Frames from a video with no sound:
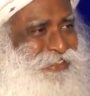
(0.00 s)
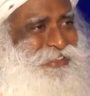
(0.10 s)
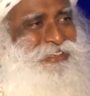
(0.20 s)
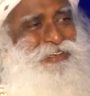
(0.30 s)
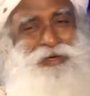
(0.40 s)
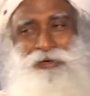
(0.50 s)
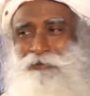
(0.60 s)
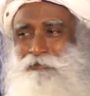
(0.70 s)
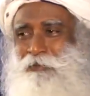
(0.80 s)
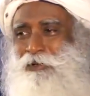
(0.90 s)
A lot
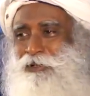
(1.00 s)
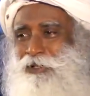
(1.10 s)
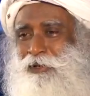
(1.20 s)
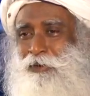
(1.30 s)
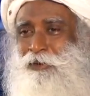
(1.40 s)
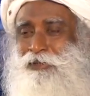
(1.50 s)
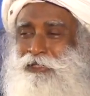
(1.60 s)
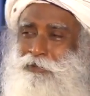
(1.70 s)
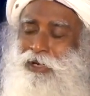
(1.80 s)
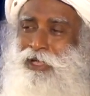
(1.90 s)
of people on the road,
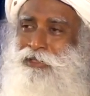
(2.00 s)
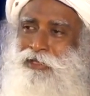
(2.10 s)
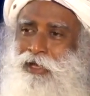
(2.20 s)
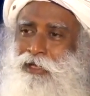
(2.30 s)
that's what I think.